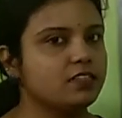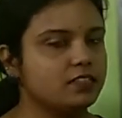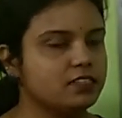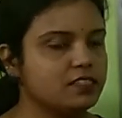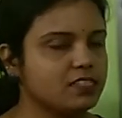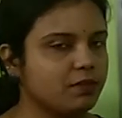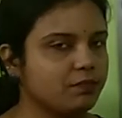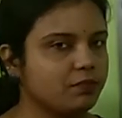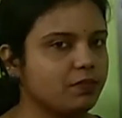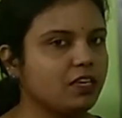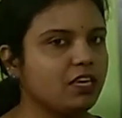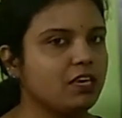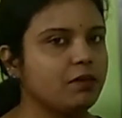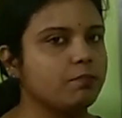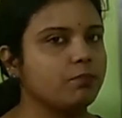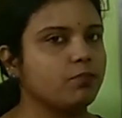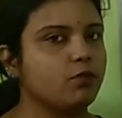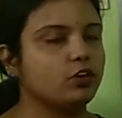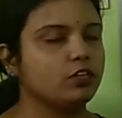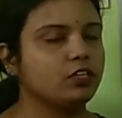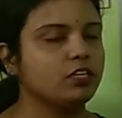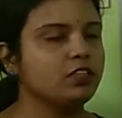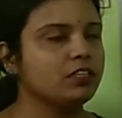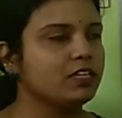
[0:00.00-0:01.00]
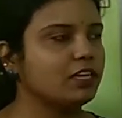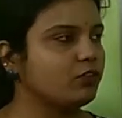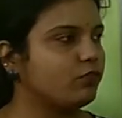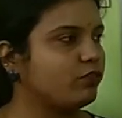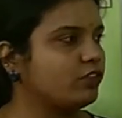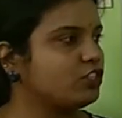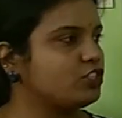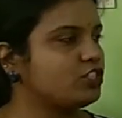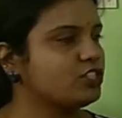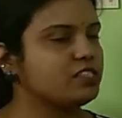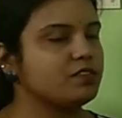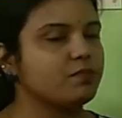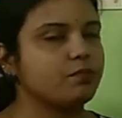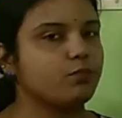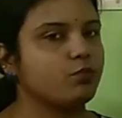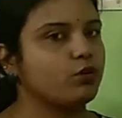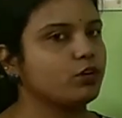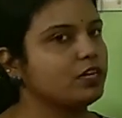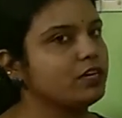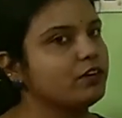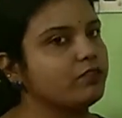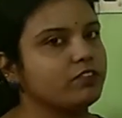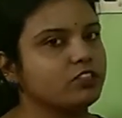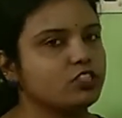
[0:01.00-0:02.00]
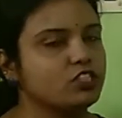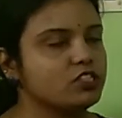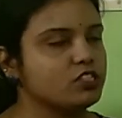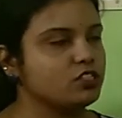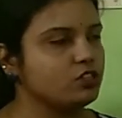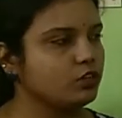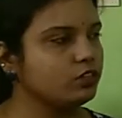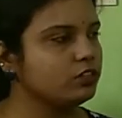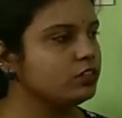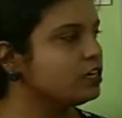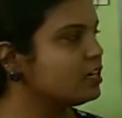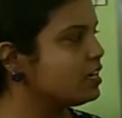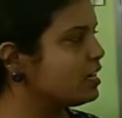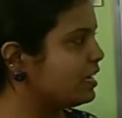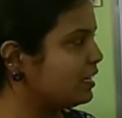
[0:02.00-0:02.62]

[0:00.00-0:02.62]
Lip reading: something important, that which is important, which is not.